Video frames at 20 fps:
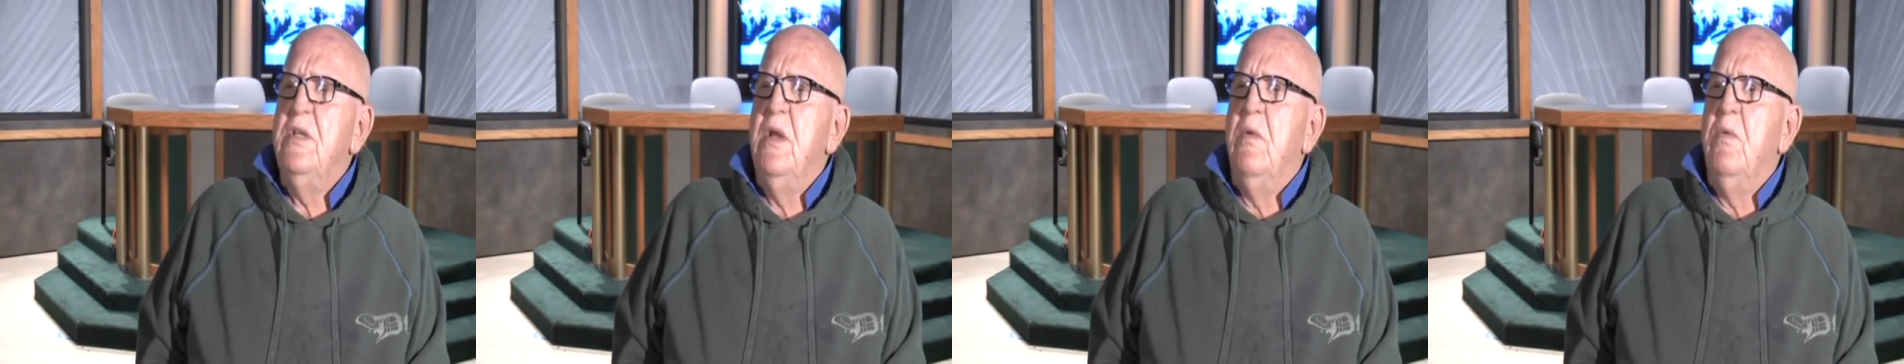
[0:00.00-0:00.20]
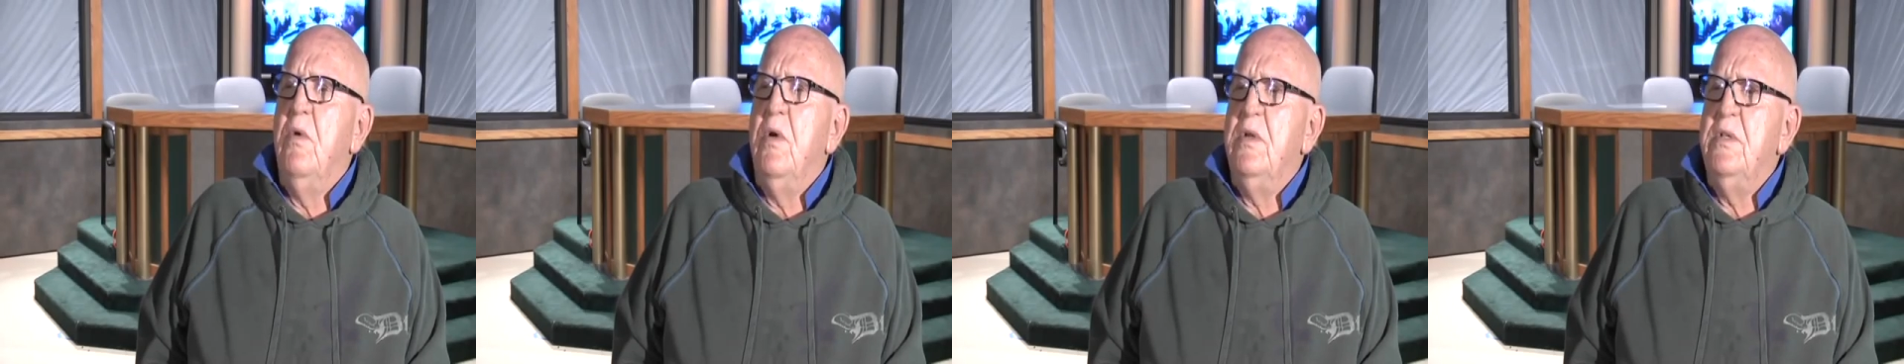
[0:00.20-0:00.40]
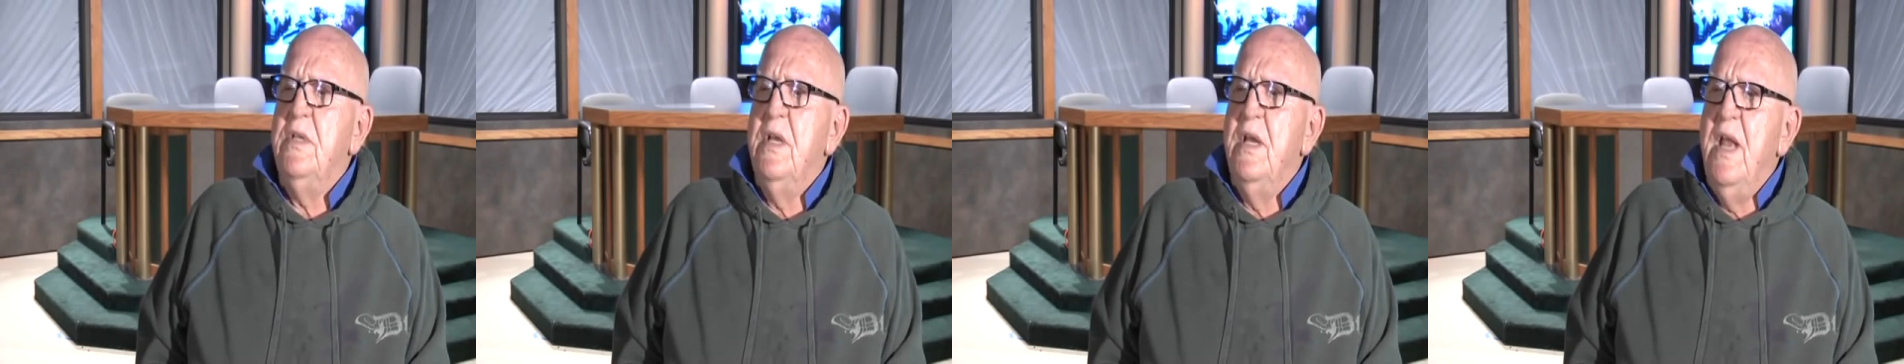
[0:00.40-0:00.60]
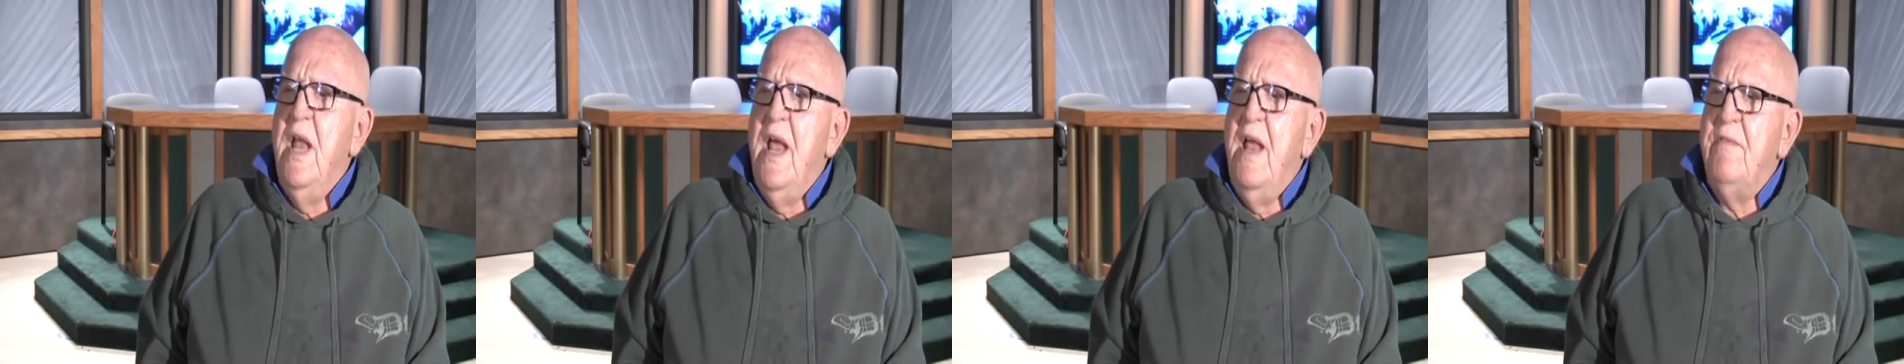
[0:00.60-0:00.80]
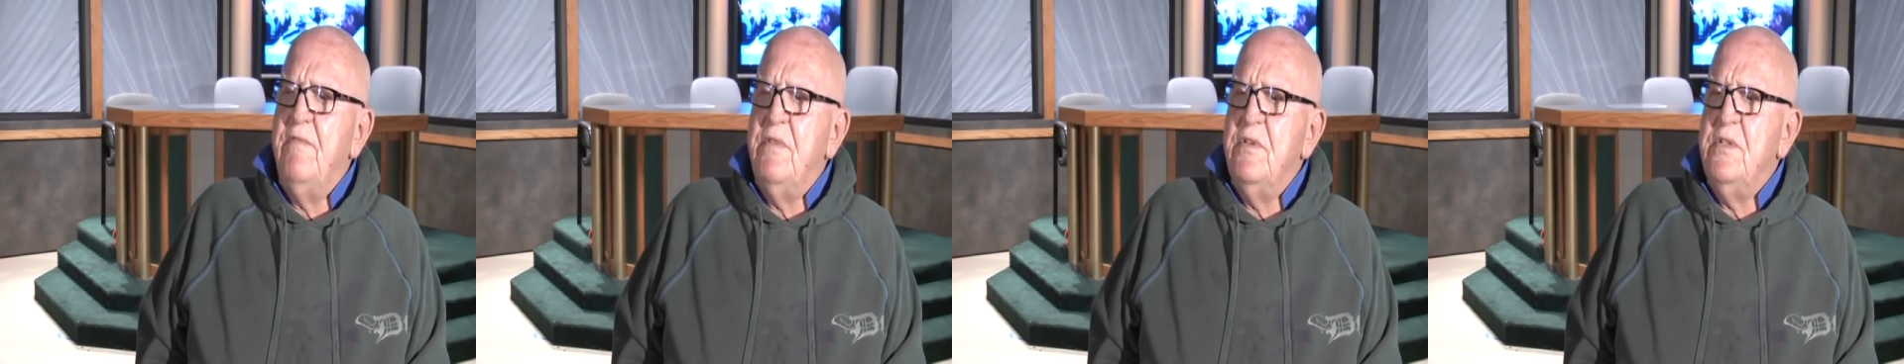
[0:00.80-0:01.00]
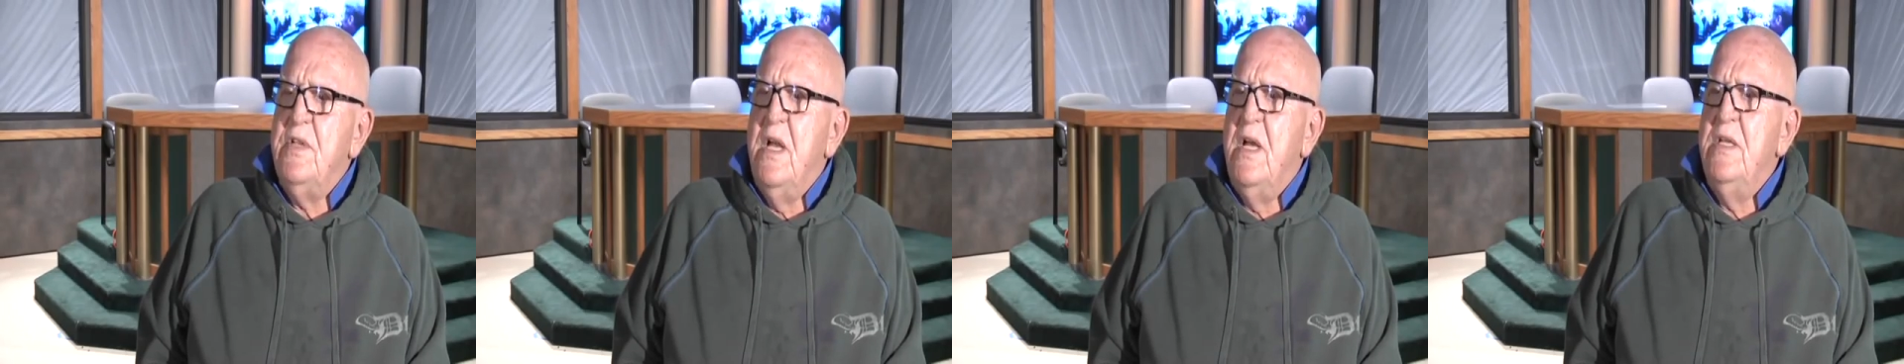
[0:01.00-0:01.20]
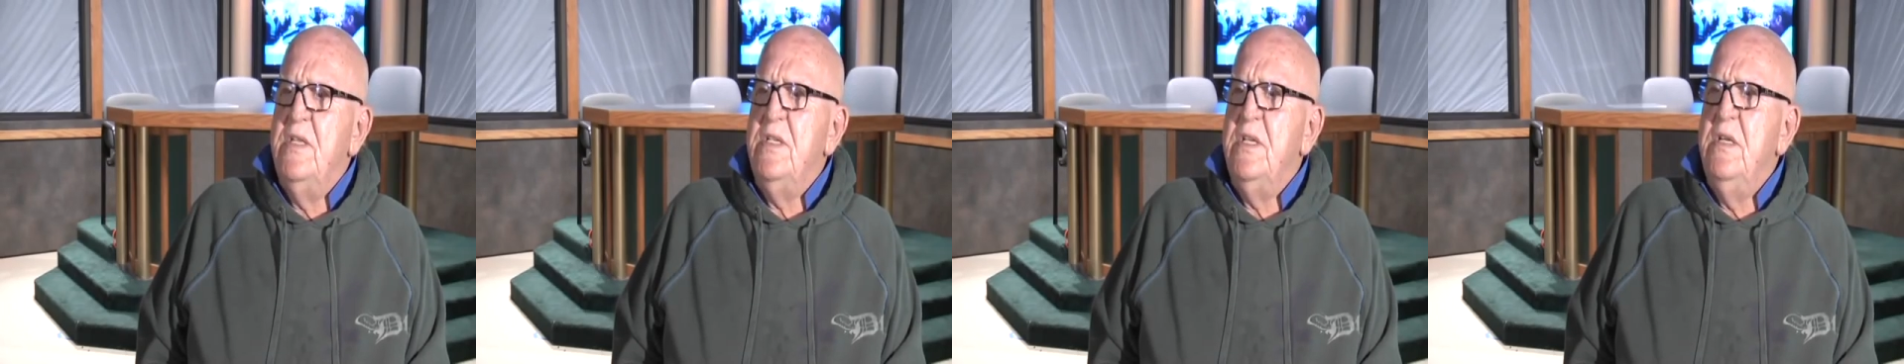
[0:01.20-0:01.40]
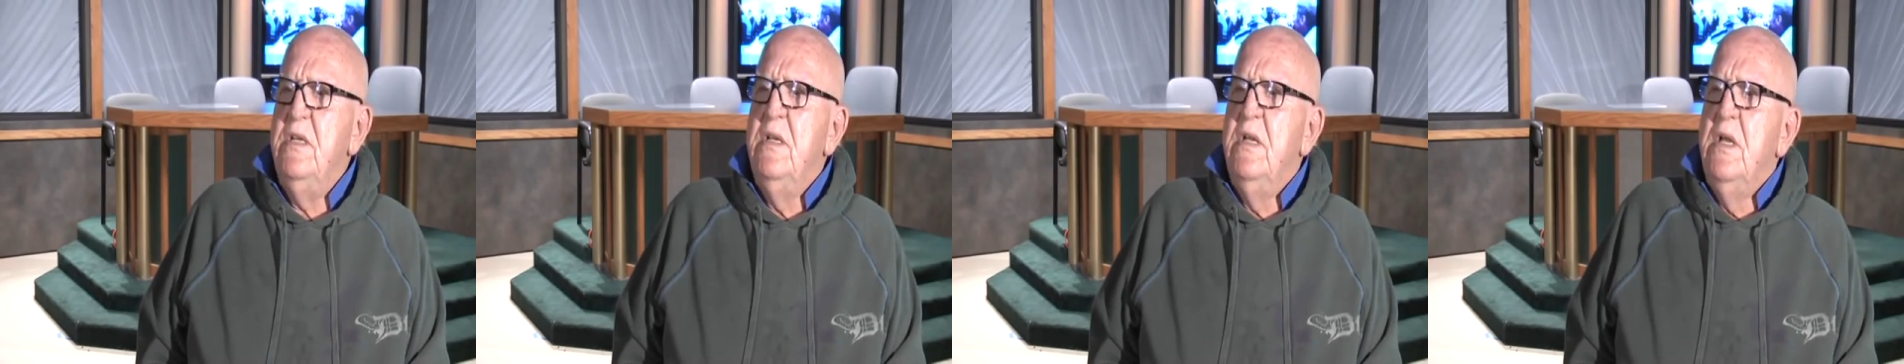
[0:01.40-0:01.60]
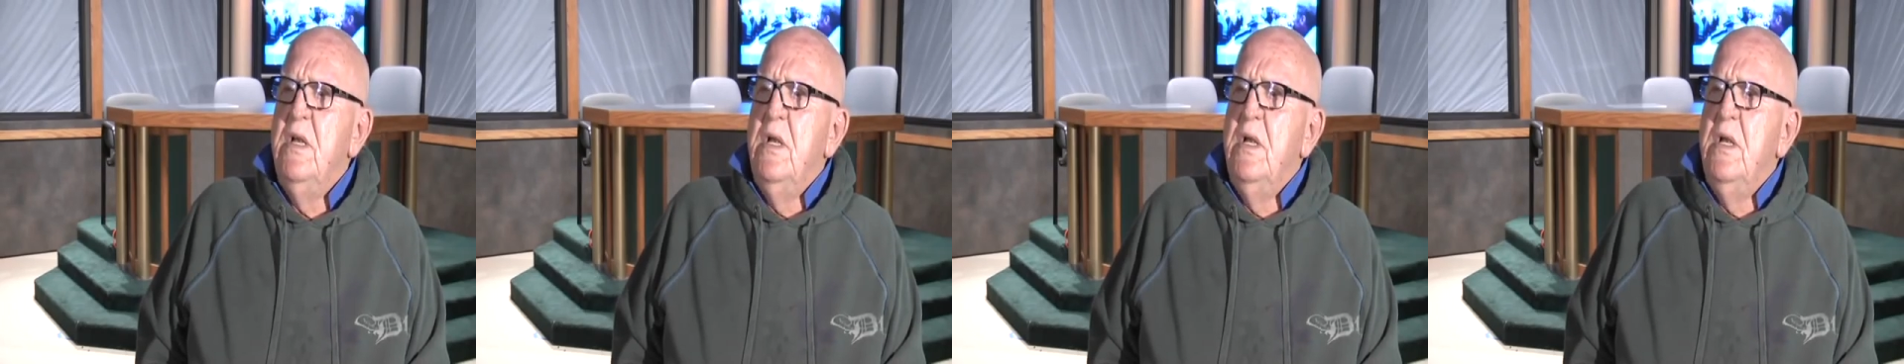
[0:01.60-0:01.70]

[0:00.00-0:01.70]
I worked in advertising,